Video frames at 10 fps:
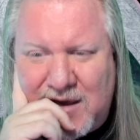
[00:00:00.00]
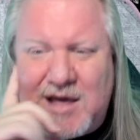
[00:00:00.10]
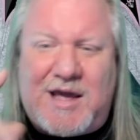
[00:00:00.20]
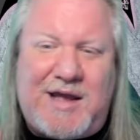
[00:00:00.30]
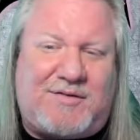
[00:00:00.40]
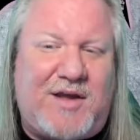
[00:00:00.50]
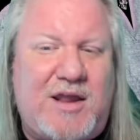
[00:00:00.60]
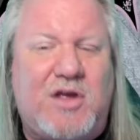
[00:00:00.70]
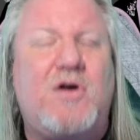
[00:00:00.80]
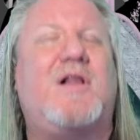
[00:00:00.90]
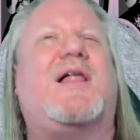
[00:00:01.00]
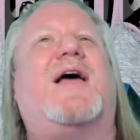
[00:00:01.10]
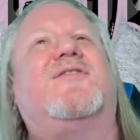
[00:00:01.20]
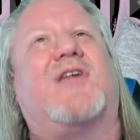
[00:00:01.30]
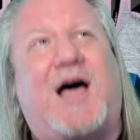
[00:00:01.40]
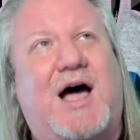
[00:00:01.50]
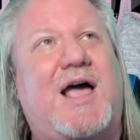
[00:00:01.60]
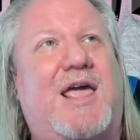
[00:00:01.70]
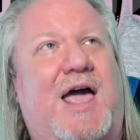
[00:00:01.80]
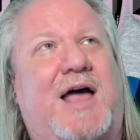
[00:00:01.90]
He did utilize the
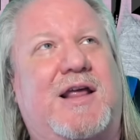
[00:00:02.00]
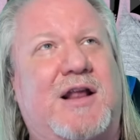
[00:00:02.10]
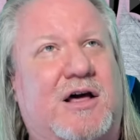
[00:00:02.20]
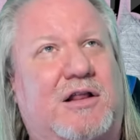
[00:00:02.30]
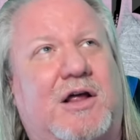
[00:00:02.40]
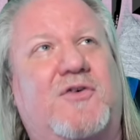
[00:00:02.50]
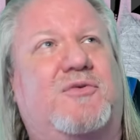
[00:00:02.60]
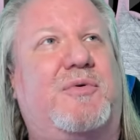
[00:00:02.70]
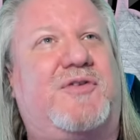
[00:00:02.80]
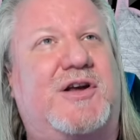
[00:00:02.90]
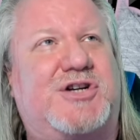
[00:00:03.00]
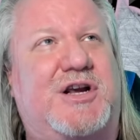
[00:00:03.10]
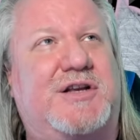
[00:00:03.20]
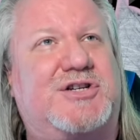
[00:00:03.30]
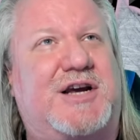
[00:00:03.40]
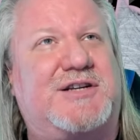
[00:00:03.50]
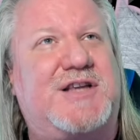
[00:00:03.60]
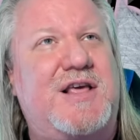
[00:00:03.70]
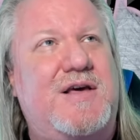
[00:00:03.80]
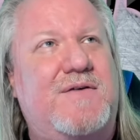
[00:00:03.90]
hi-hat in a closed position, just
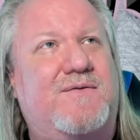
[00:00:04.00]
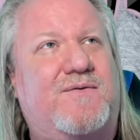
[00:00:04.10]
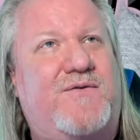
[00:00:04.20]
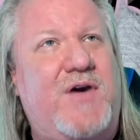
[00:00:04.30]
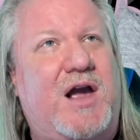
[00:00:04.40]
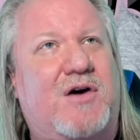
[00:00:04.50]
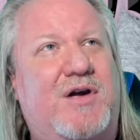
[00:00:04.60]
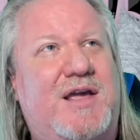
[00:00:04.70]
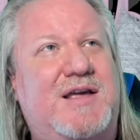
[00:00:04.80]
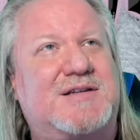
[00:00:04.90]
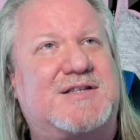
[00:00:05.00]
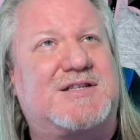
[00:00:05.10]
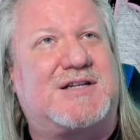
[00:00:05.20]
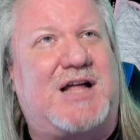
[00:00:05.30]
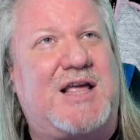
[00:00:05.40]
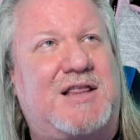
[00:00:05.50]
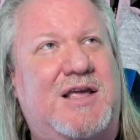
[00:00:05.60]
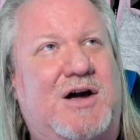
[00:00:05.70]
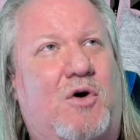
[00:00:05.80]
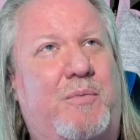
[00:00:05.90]
very
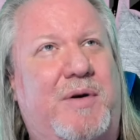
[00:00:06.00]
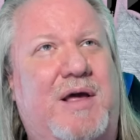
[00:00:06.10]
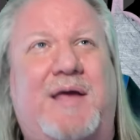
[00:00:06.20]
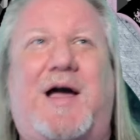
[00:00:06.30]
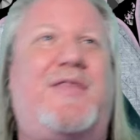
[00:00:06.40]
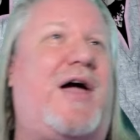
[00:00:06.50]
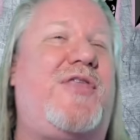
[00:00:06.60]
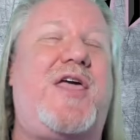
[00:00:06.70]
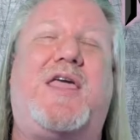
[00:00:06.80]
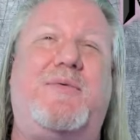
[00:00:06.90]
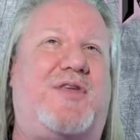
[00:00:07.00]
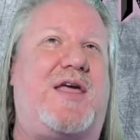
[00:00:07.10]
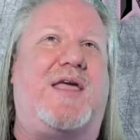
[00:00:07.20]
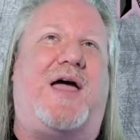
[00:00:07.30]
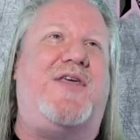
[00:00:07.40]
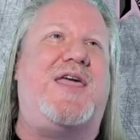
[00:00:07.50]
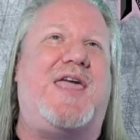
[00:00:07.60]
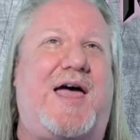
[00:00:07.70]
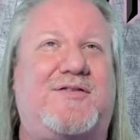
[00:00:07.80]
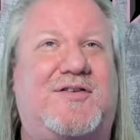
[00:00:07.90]
slightly open. I think he
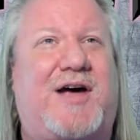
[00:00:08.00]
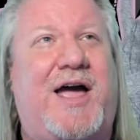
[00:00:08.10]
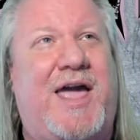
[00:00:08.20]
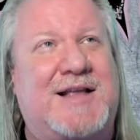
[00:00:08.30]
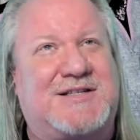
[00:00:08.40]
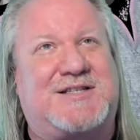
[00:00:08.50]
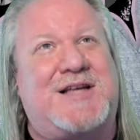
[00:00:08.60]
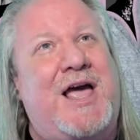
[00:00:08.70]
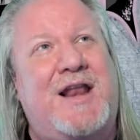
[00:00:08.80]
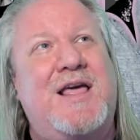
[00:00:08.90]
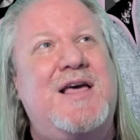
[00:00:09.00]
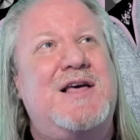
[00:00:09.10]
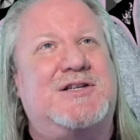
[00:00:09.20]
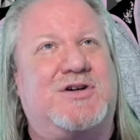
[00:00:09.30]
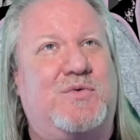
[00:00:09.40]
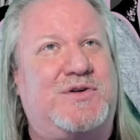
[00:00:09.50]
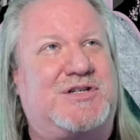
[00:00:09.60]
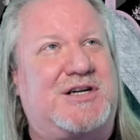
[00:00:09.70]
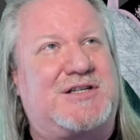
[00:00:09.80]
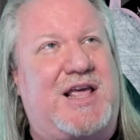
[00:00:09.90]
has his hi-hat set, so it was
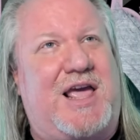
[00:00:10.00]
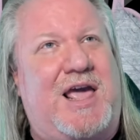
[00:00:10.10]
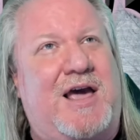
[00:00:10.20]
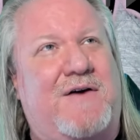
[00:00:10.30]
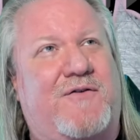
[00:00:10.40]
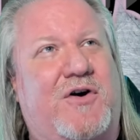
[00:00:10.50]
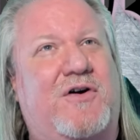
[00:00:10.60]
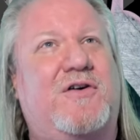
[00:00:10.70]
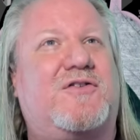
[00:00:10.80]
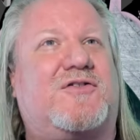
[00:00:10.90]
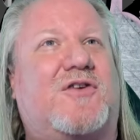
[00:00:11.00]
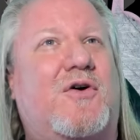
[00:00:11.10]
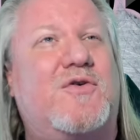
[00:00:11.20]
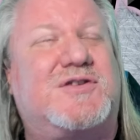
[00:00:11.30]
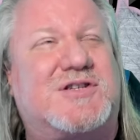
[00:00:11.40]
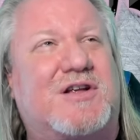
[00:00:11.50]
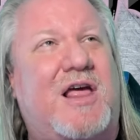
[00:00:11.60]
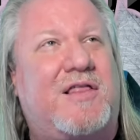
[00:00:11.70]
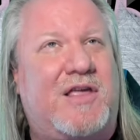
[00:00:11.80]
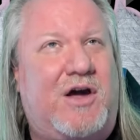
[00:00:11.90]
just ever so
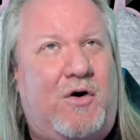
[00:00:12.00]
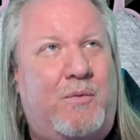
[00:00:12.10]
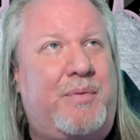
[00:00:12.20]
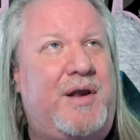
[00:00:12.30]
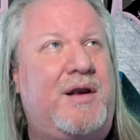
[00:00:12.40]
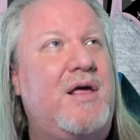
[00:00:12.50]
slightly open,